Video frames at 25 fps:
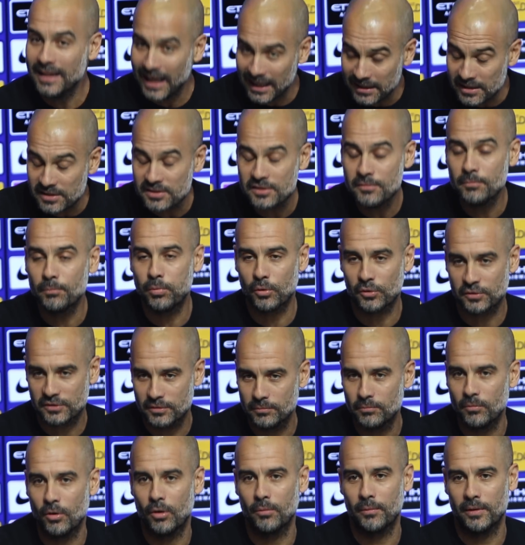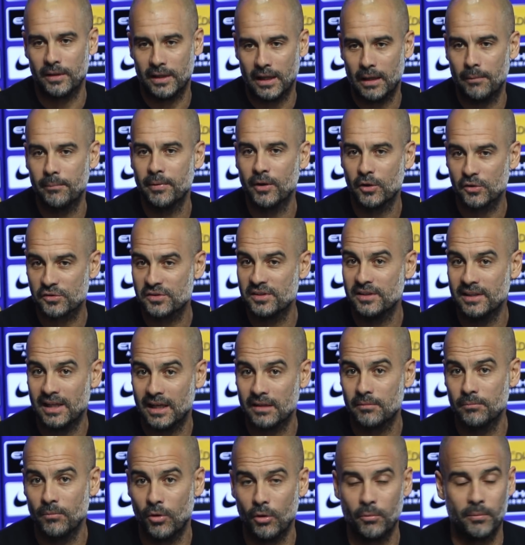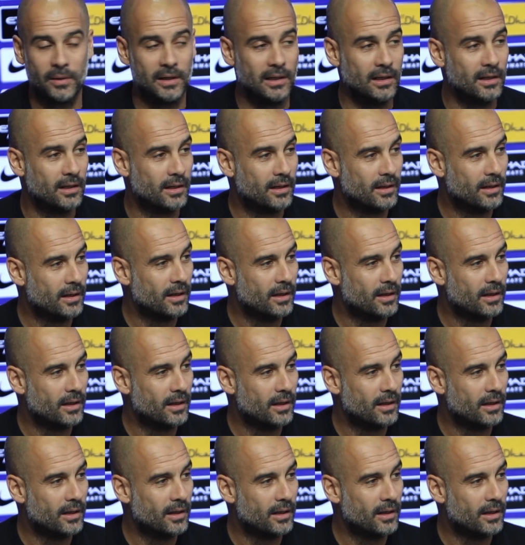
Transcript: That is important moment, yeah, because in that moment,